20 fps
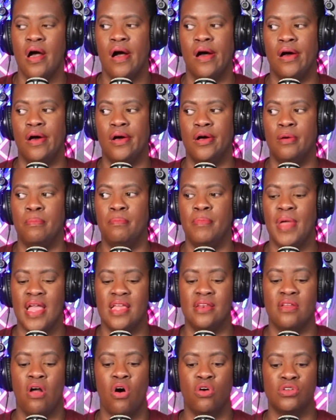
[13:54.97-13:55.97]

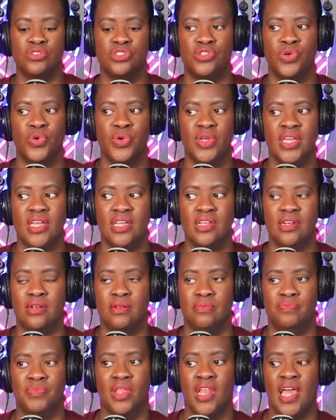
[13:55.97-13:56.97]
and also get
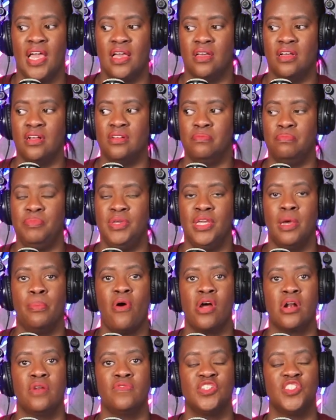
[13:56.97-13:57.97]
be a
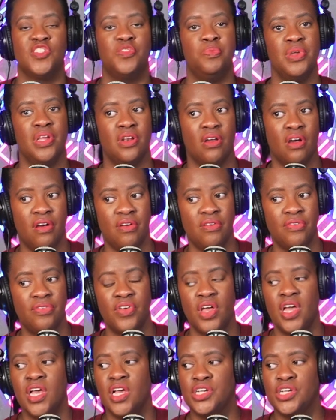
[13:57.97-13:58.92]
part of a spinoff.